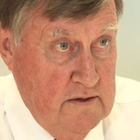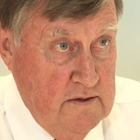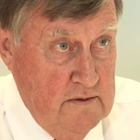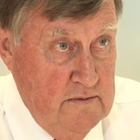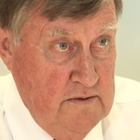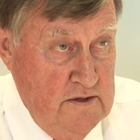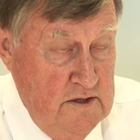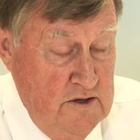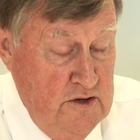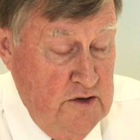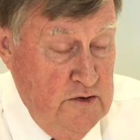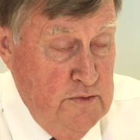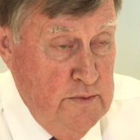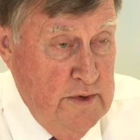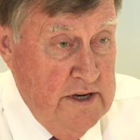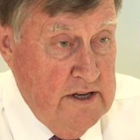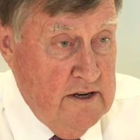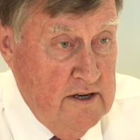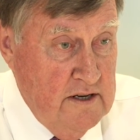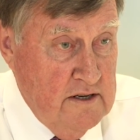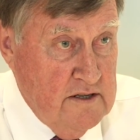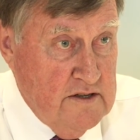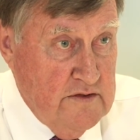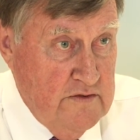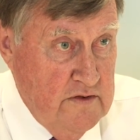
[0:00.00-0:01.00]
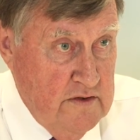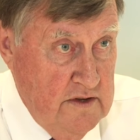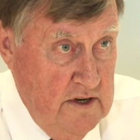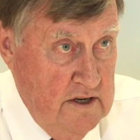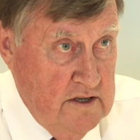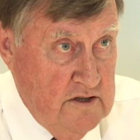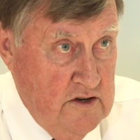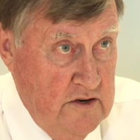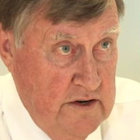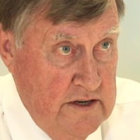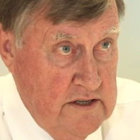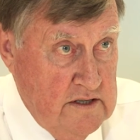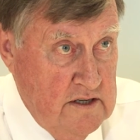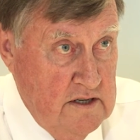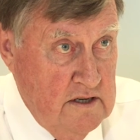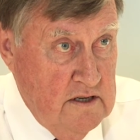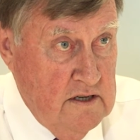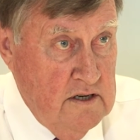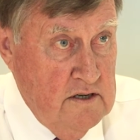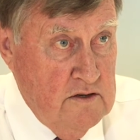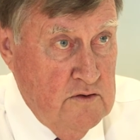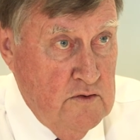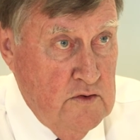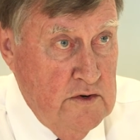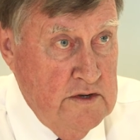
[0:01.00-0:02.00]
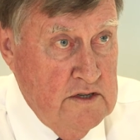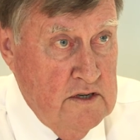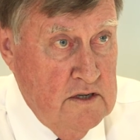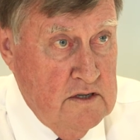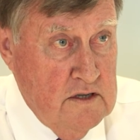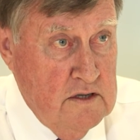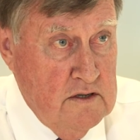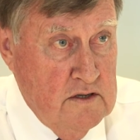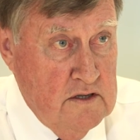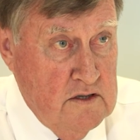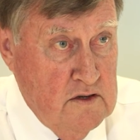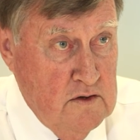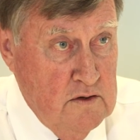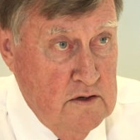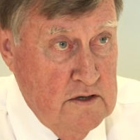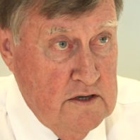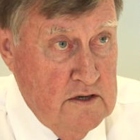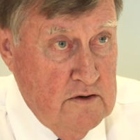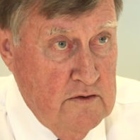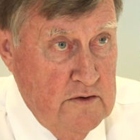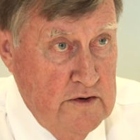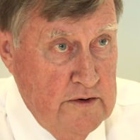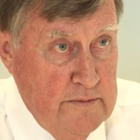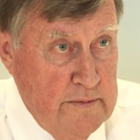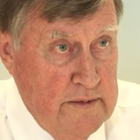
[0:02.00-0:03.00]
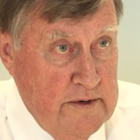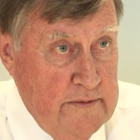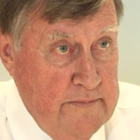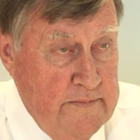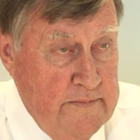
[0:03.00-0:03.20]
new meetings for their transition resource group.